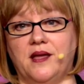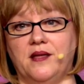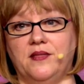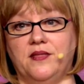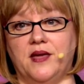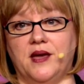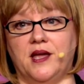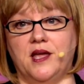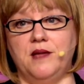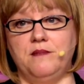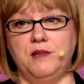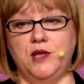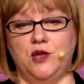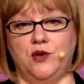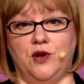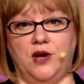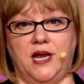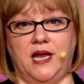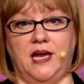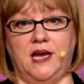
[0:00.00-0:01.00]
the
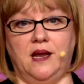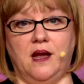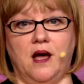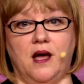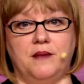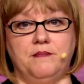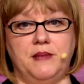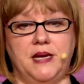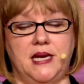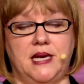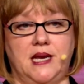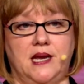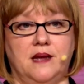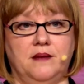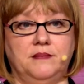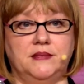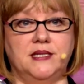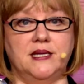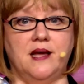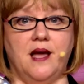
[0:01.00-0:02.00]
community on
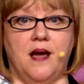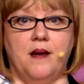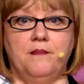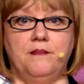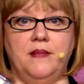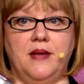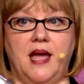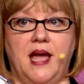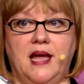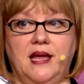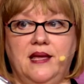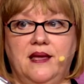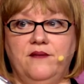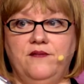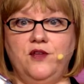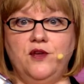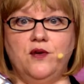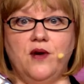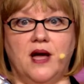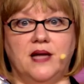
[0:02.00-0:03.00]
Medium to come and give
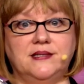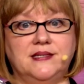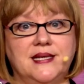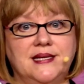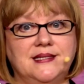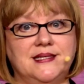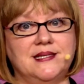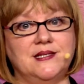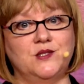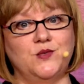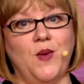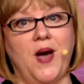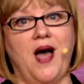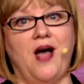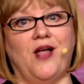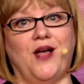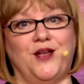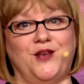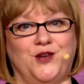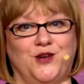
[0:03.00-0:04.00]
you content as
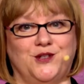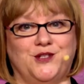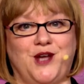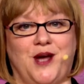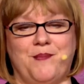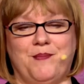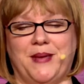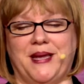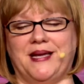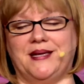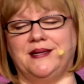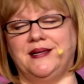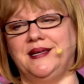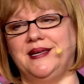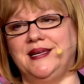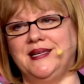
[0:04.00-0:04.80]
well on your topic.